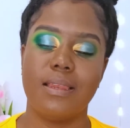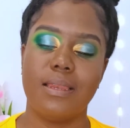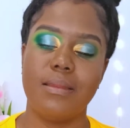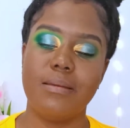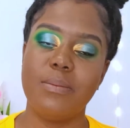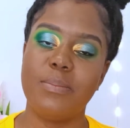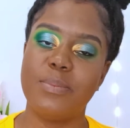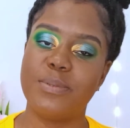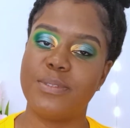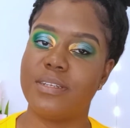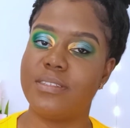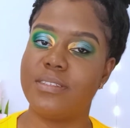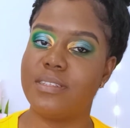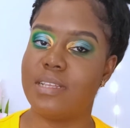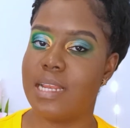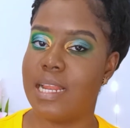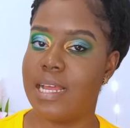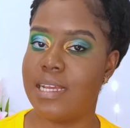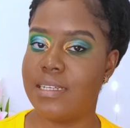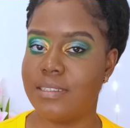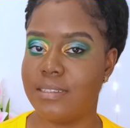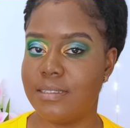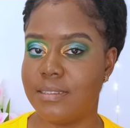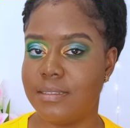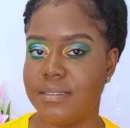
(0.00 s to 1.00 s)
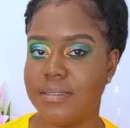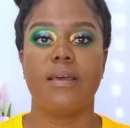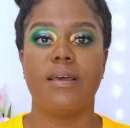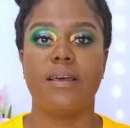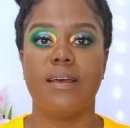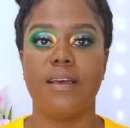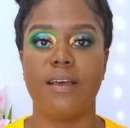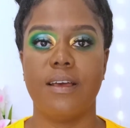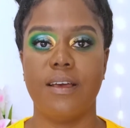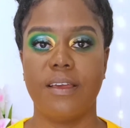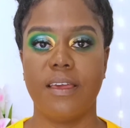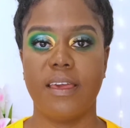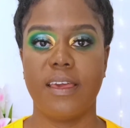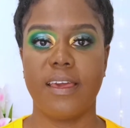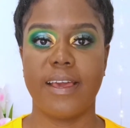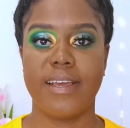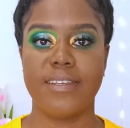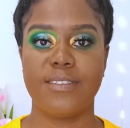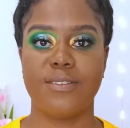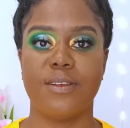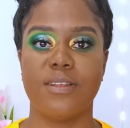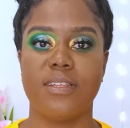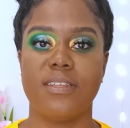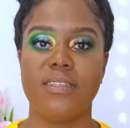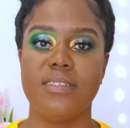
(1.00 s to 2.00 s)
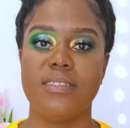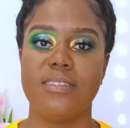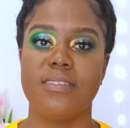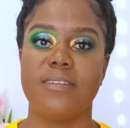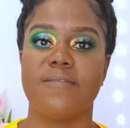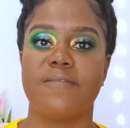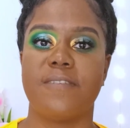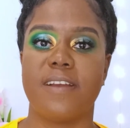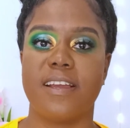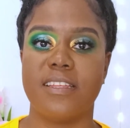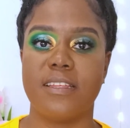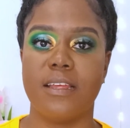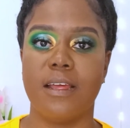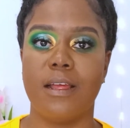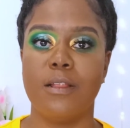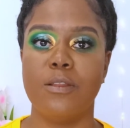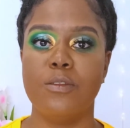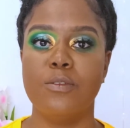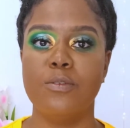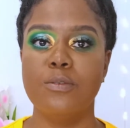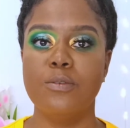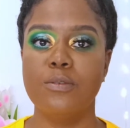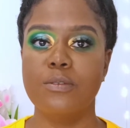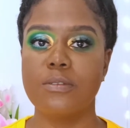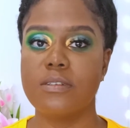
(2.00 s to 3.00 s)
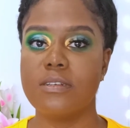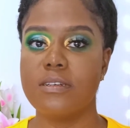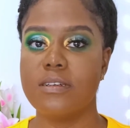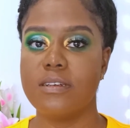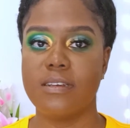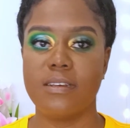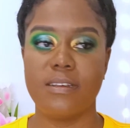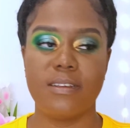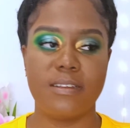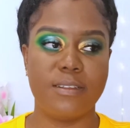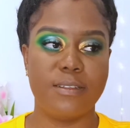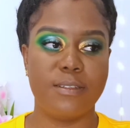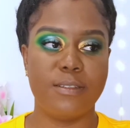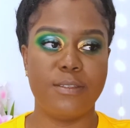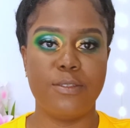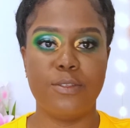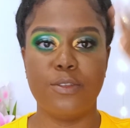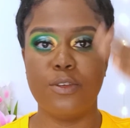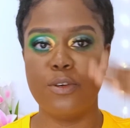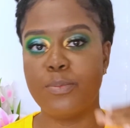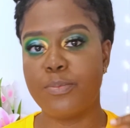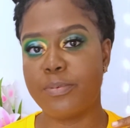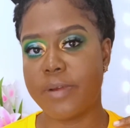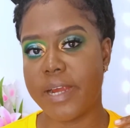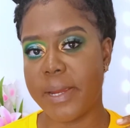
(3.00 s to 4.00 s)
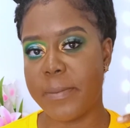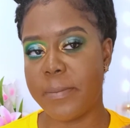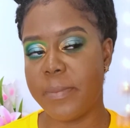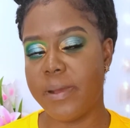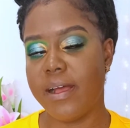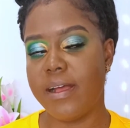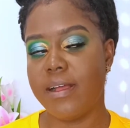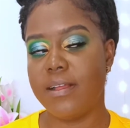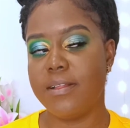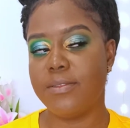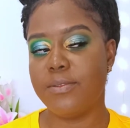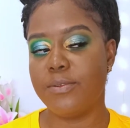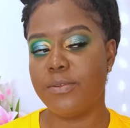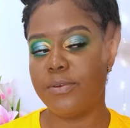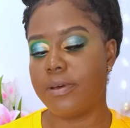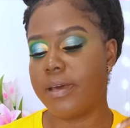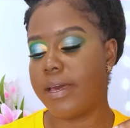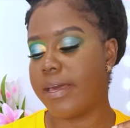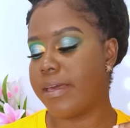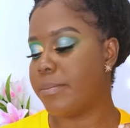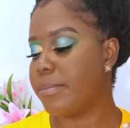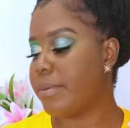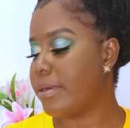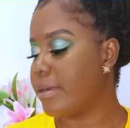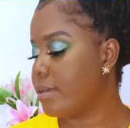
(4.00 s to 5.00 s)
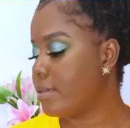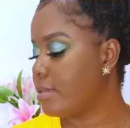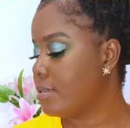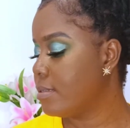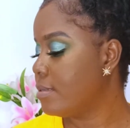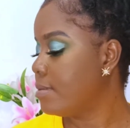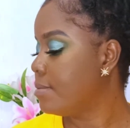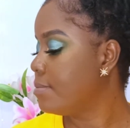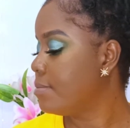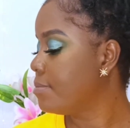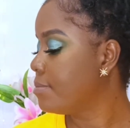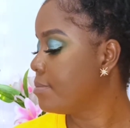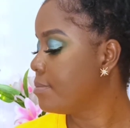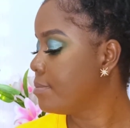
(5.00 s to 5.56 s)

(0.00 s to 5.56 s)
let me put on the lashes. Okay guys, so this is the final look. No primer, no eye base,